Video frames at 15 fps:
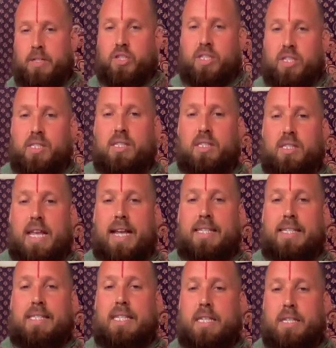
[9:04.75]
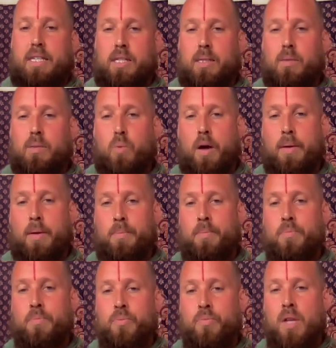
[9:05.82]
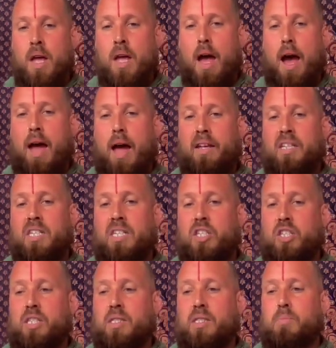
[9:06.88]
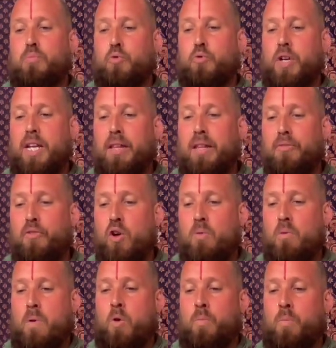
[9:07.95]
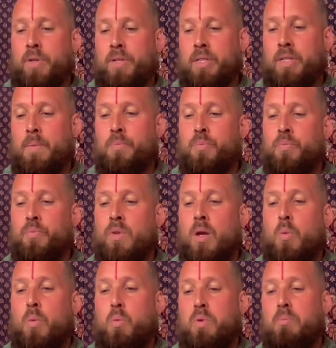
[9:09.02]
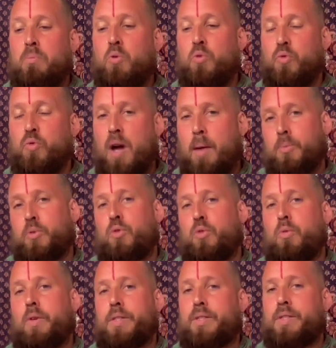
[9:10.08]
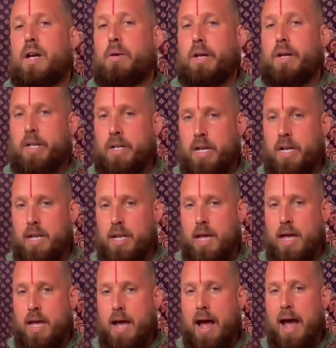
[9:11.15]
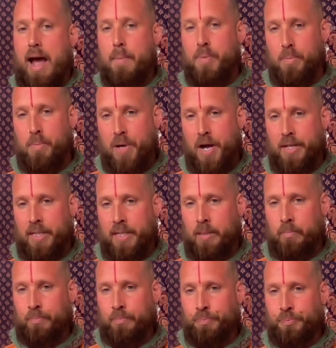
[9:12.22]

Just take a seat in this one and just breathe for a moment. We will move up towards our upper body.